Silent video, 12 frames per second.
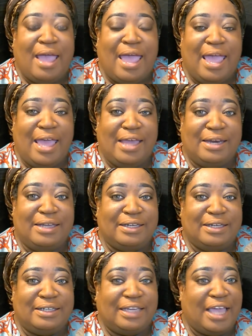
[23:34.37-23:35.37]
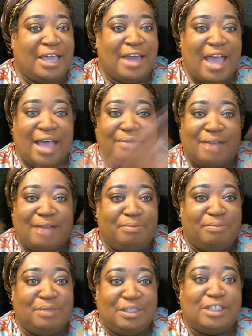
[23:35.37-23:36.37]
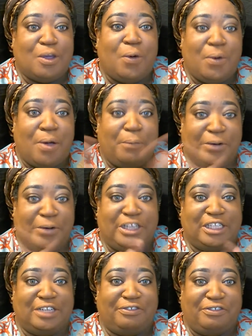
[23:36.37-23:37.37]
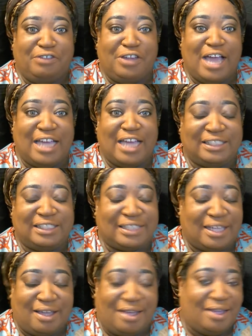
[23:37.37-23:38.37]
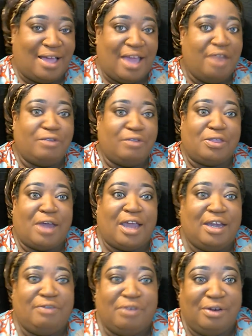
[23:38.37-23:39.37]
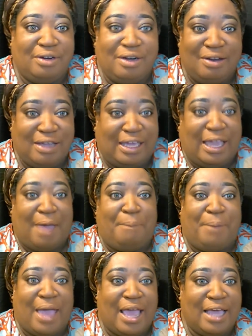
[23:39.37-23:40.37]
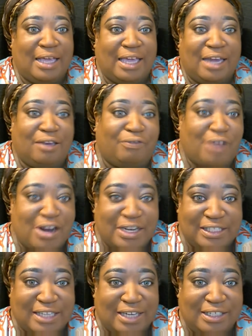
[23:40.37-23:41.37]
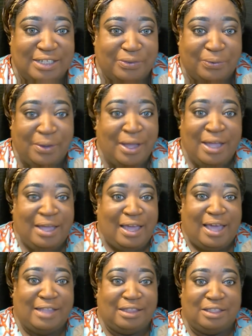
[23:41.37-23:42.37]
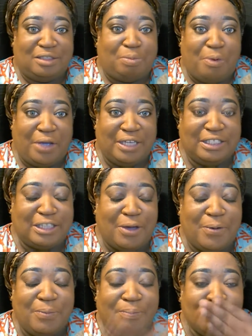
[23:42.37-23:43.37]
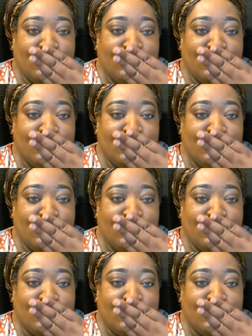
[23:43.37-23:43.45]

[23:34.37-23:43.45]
And again, I'm so appreciative of you guys. I never thought I'd even get as far as I do at this point. So